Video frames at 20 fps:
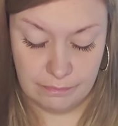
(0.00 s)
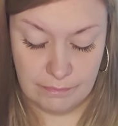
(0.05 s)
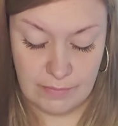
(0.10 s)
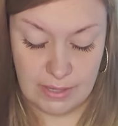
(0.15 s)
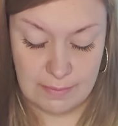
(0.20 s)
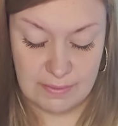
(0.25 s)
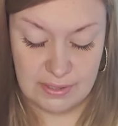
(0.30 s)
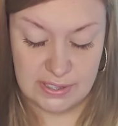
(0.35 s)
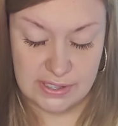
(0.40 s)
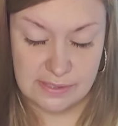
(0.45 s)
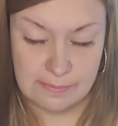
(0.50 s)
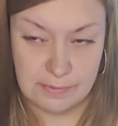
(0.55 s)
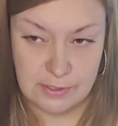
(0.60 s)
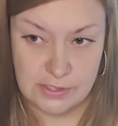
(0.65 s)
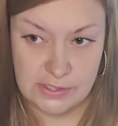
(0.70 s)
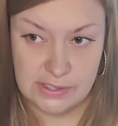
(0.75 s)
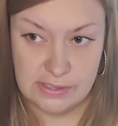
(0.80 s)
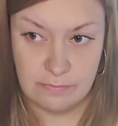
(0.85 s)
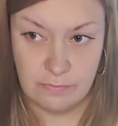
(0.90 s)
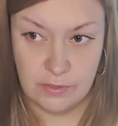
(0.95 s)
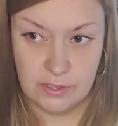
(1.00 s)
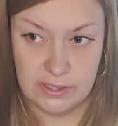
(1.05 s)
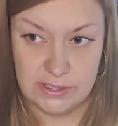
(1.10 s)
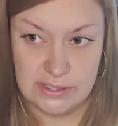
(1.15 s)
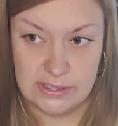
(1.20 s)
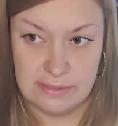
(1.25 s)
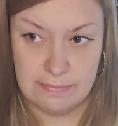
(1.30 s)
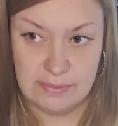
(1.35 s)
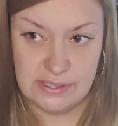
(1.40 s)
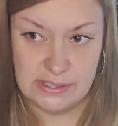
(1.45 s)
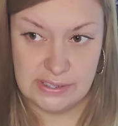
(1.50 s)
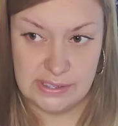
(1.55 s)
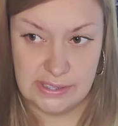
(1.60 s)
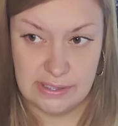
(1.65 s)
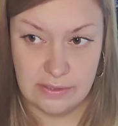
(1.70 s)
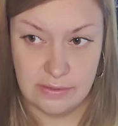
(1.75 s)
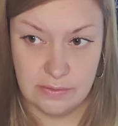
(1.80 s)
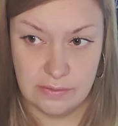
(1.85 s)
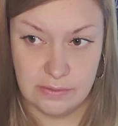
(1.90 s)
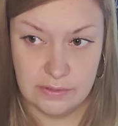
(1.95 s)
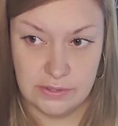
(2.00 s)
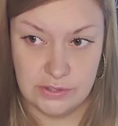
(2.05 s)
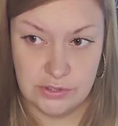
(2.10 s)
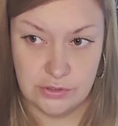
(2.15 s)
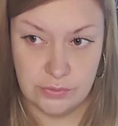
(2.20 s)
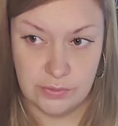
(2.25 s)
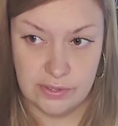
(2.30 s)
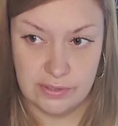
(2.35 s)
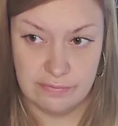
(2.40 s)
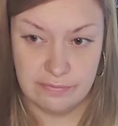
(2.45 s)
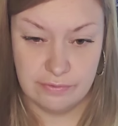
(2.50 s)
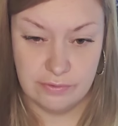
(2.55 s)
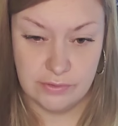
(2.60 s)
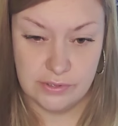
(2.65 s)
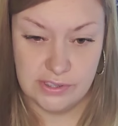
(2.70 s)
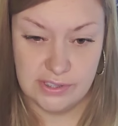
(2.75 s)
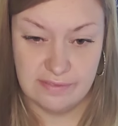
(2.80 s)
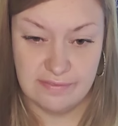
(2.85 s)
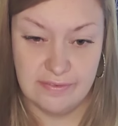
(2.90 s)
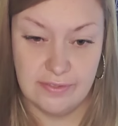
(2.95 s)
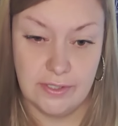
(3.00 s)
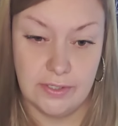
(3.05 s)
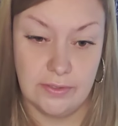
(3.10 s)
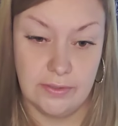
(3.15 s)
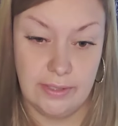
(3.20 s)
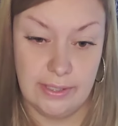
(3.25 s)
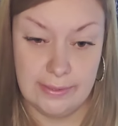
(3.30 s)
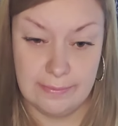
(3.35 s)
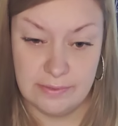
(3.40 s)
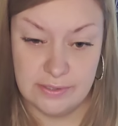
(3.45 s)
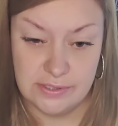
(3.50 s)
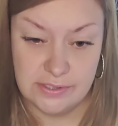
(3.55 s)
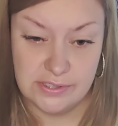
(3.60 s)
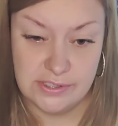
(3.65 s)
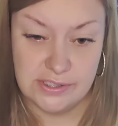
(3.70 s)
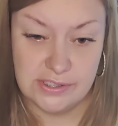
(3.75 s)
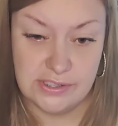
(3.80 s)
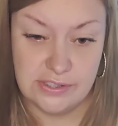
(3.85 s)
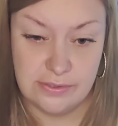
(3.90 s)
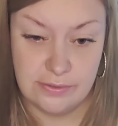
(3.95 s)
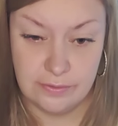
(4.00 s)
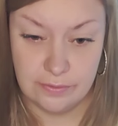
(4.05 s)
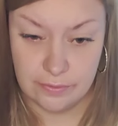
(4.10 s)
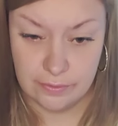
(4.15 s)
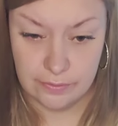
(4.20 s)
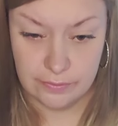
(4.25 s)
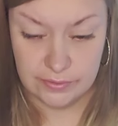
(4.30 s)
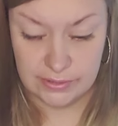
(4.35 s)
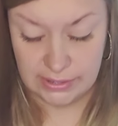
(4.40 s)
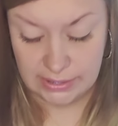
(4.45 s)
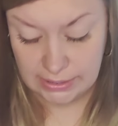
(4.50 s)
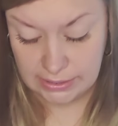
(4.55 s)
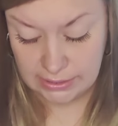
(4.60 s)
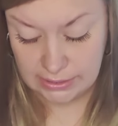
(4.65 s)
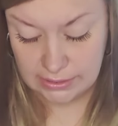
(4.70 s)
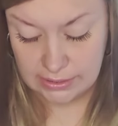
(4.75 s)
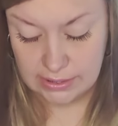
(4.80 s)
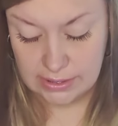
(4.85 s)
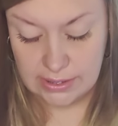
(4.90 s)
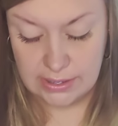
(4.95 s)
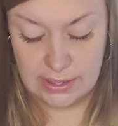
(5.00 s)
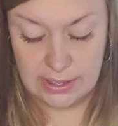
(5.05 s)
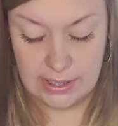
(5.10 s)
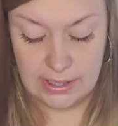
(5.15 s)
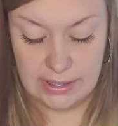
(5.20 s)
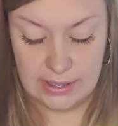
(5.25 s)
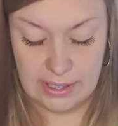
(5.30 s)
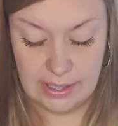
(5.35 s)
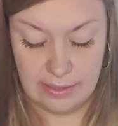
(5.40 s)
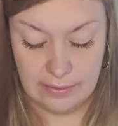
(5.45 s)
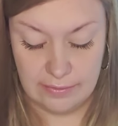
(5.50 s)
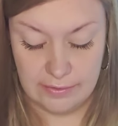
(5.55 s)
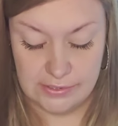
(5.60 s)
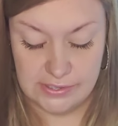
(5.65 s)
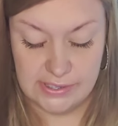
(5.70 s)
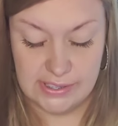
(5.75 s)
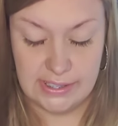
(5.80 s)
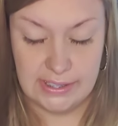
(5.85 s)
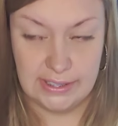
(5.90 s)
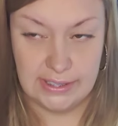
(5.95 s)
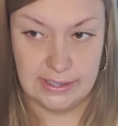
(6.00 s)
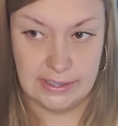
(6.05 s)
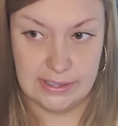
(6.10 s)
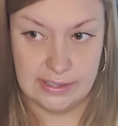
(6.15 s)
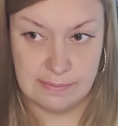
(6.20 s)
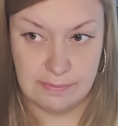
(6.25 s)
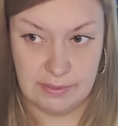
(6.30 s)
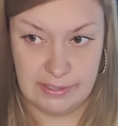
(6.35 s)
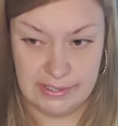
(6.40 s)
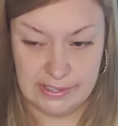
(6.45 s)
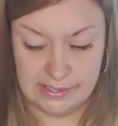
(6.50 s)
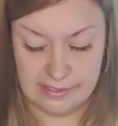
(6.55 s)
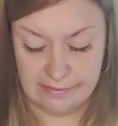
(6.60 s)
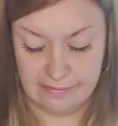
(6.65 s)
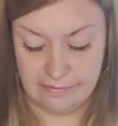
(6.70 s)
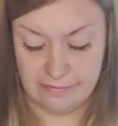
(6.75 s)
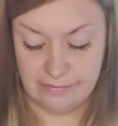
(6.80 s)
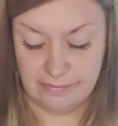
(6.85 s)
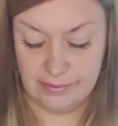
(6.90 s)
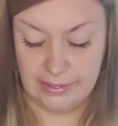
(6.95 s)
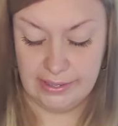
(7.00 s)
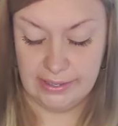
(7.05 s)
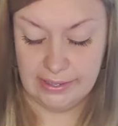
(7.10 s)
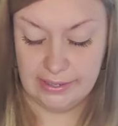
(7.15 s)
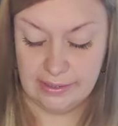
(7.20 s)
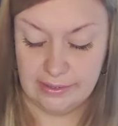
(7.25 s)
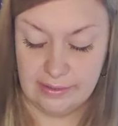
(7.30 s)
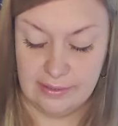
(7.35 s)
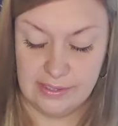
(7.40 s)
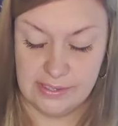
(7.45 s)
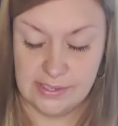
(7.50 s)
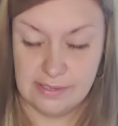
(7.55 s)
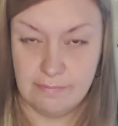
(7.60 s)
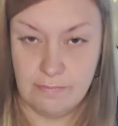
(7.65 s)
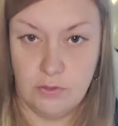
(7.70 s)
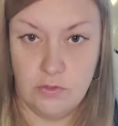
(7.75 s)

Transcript: Maybe this person wanted to be single, enjoy the fruits of their labors, just do their own thing. And now they're sitting in this place of like this